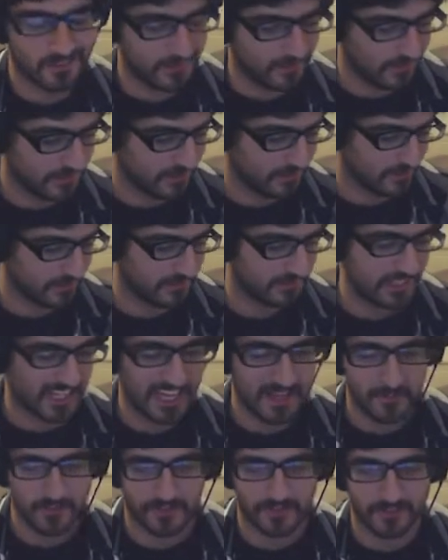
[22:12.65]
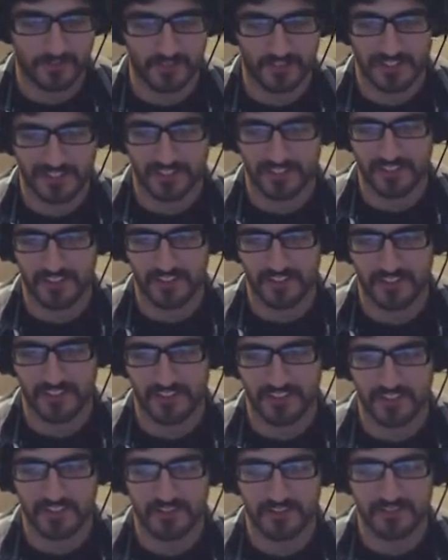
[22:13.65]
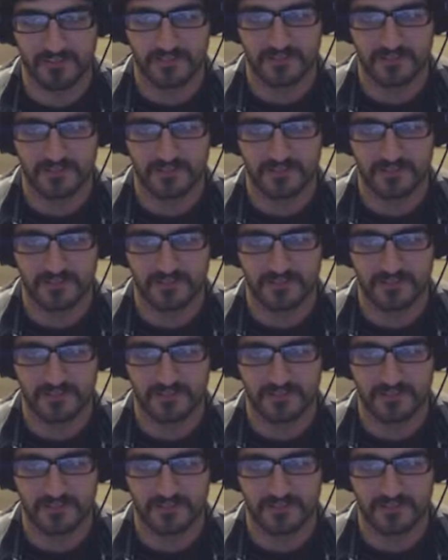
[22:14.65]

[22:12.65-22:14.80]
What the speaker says: happen right then and there.